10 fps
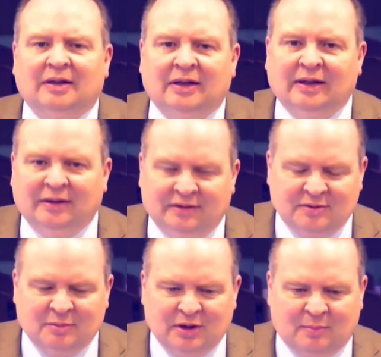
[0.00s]
and to
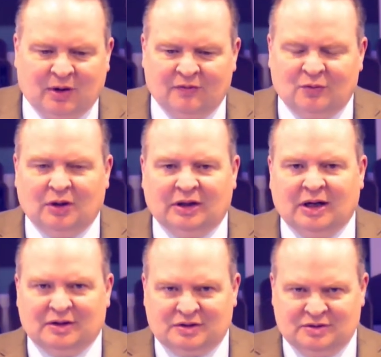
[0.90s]
be a part of what
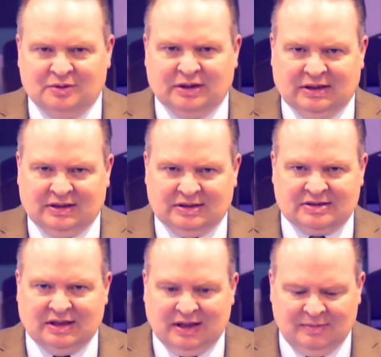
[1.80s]
God is doing in this
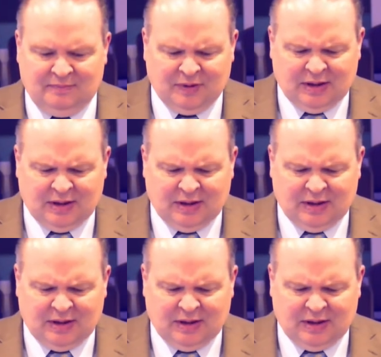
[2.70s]
time.